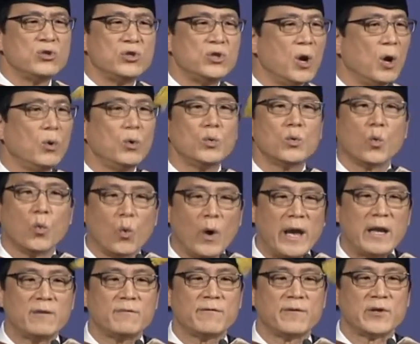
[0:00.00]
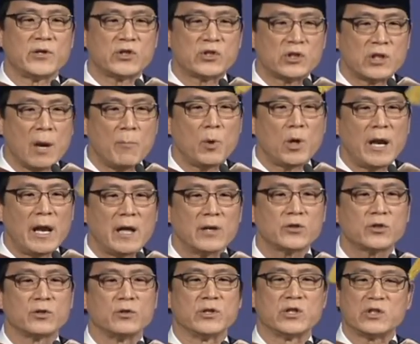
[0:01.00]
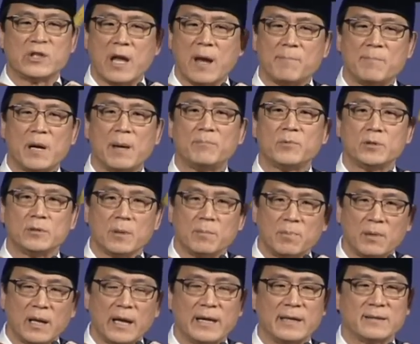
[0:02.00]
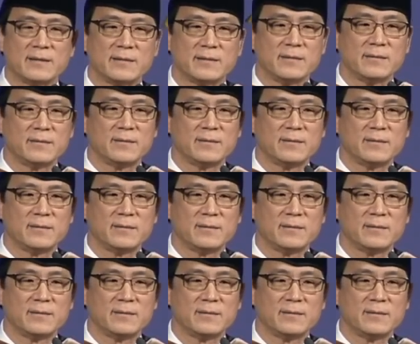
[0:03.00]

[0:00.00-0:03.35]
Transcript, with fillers: don't wait for someone else to step up to the plate